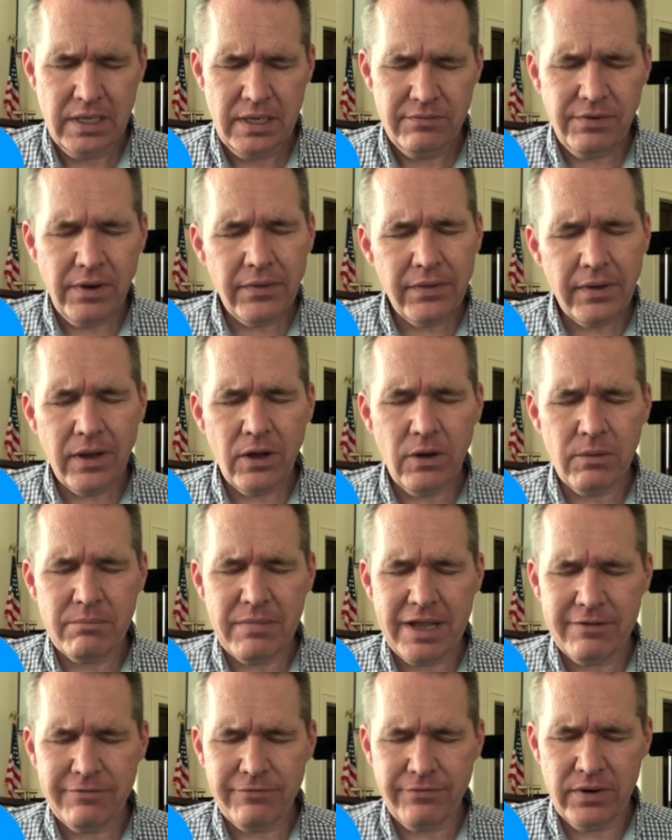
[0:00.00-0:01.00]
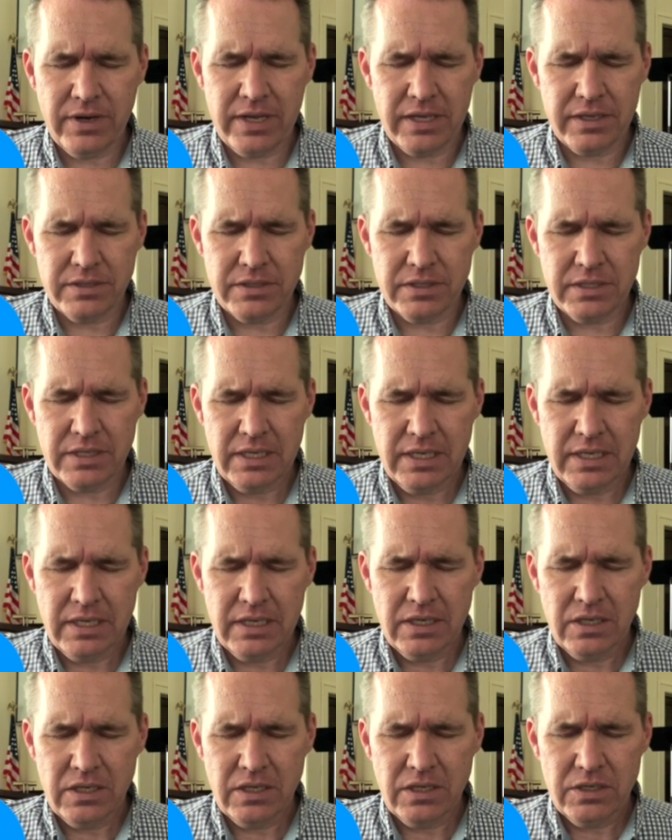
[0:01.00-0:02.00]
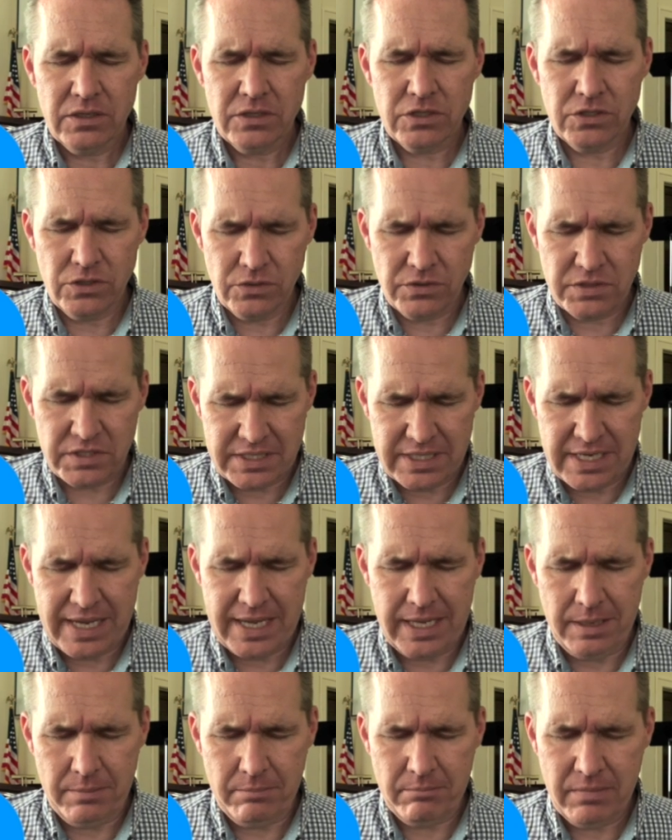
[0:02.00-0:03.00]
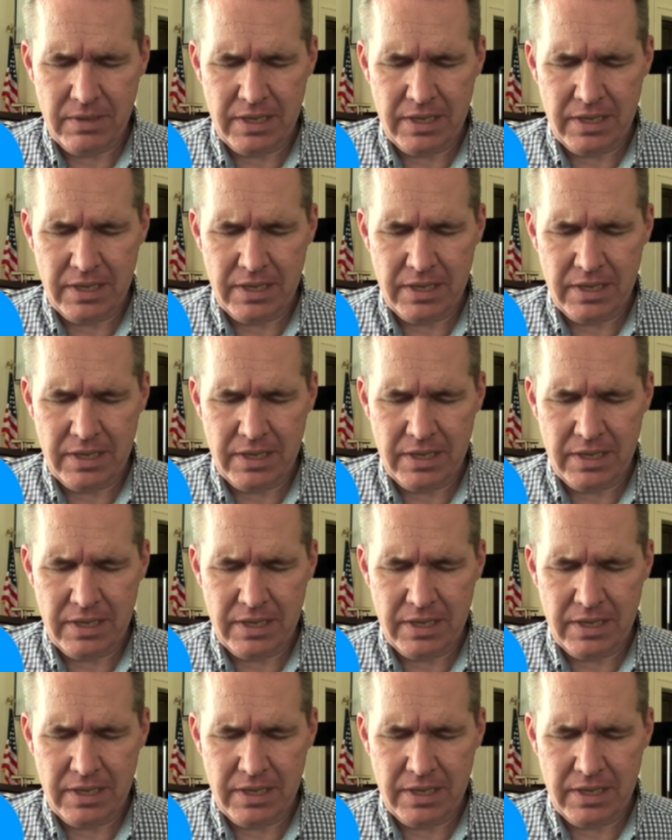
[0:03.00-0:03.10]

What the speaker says: Father, help my friend to do the same.